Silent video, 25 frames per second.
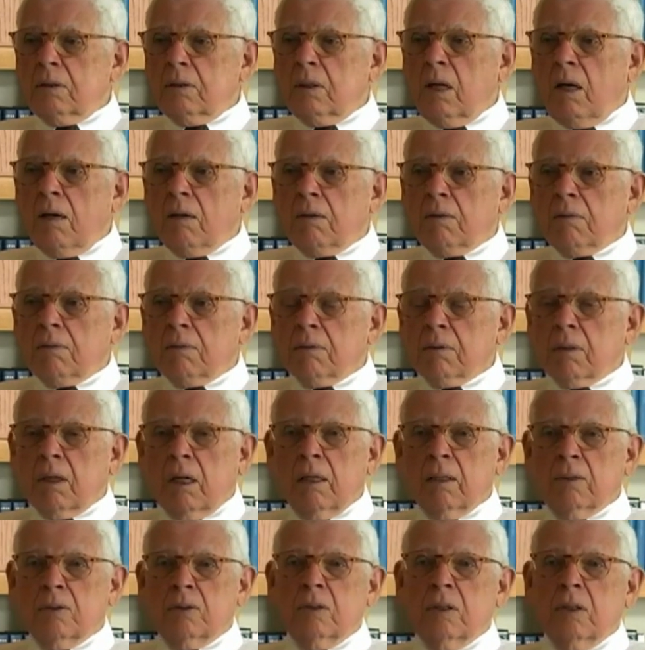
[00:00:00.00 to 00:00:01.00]

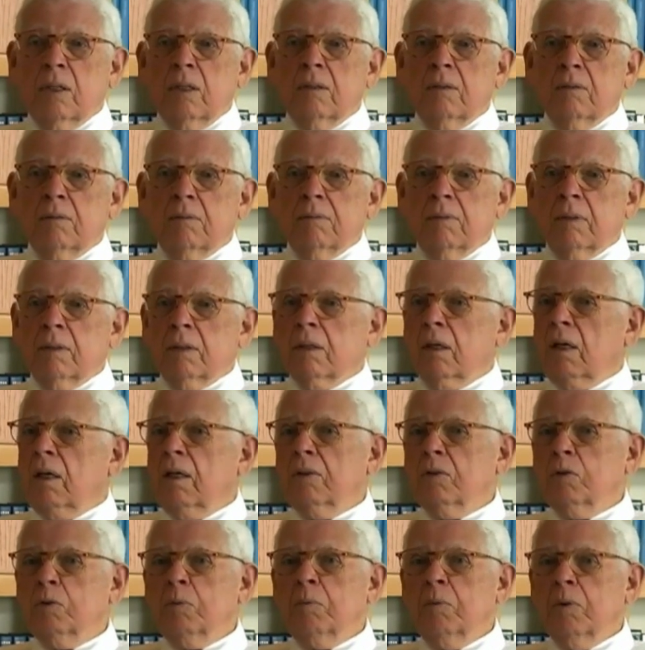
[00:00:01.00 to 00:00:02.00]
God's love and
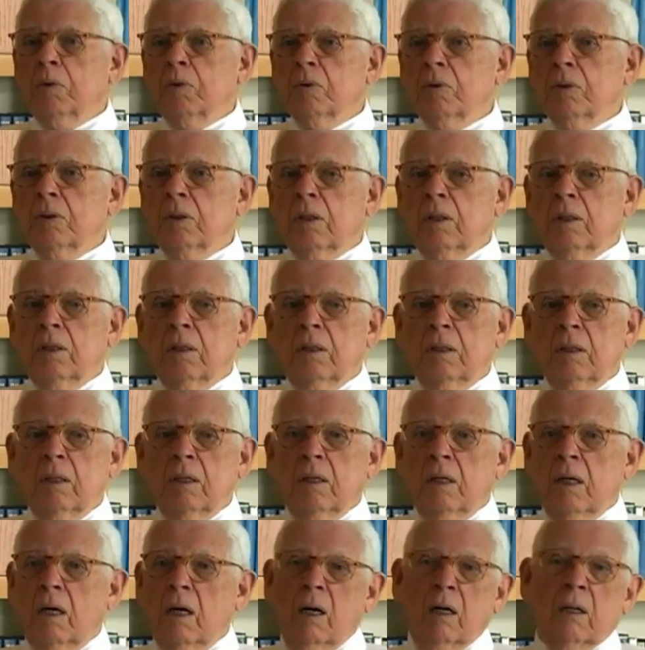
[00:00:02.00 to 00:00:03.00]
God's mercy
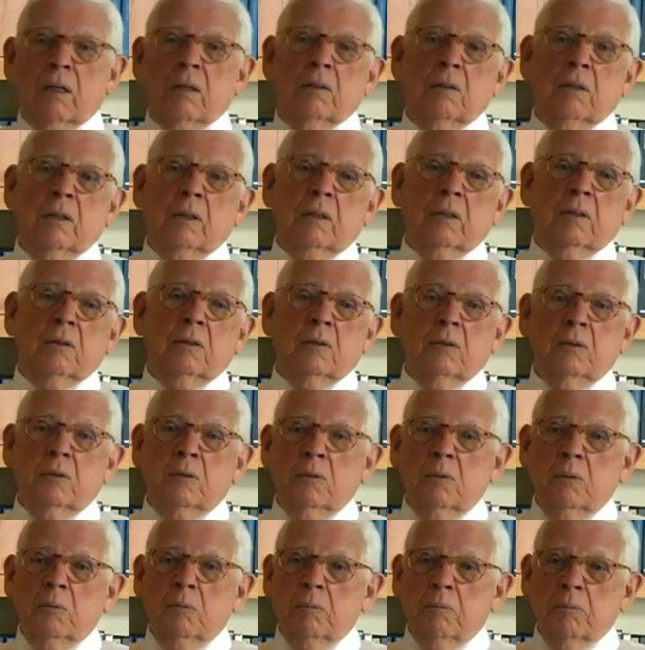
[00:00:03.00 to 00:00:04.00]
are going
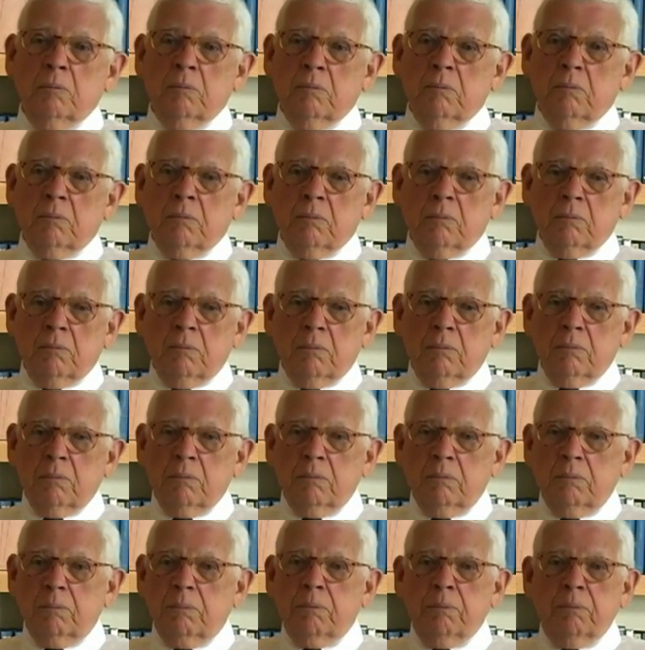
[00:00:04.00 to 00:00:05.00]
to
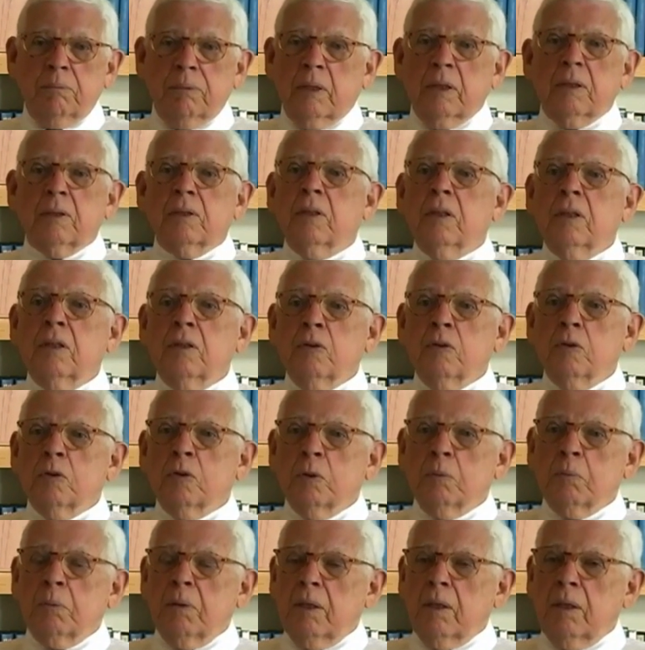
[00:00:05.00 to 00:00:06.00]
continue
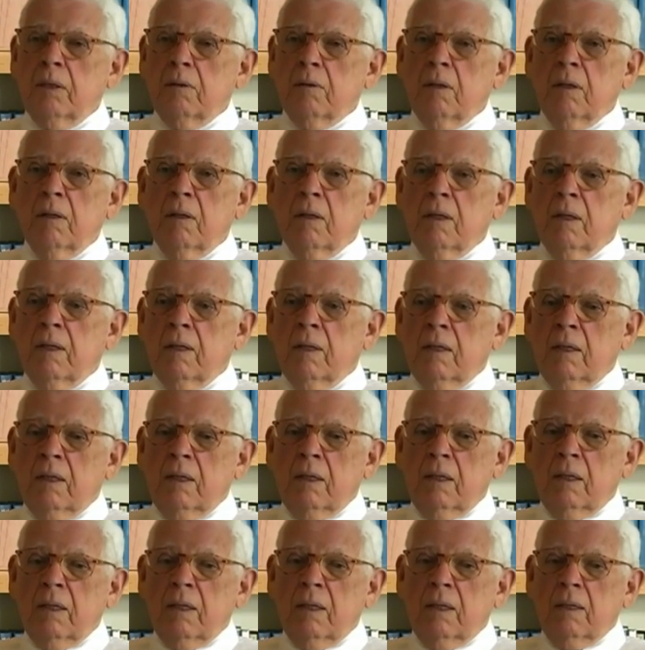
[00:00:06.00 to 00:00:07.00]
to be
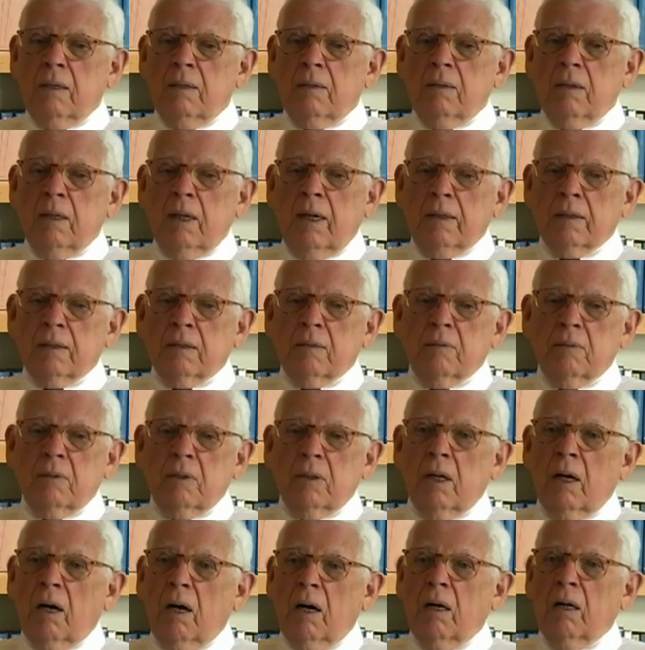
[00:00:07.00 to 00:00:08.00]
at the
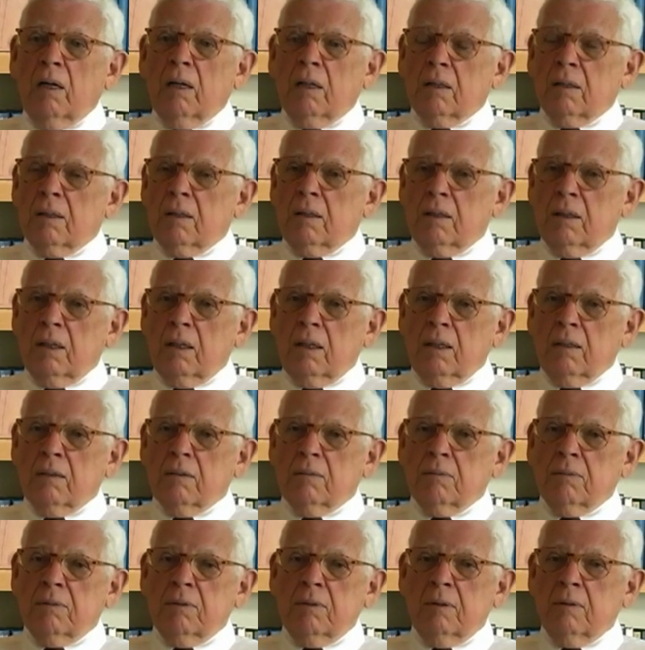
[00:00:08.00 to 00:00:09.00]
very heart
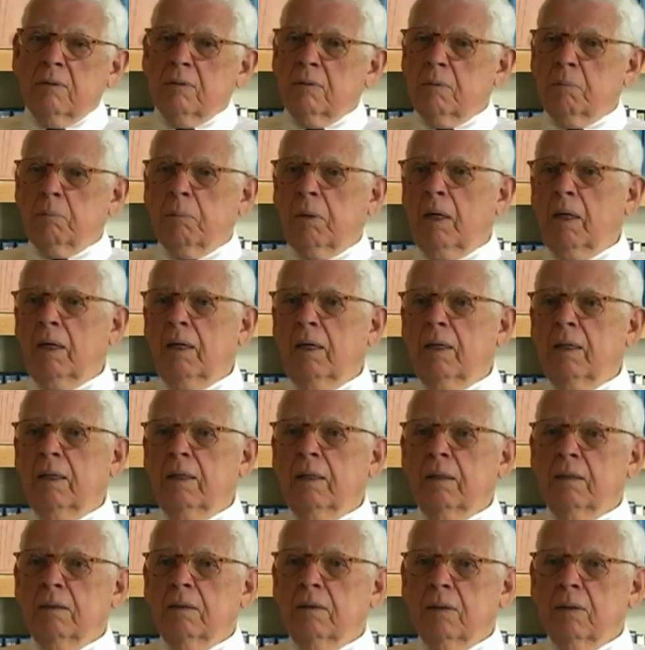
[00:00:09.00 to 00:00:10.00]
of the Baha'i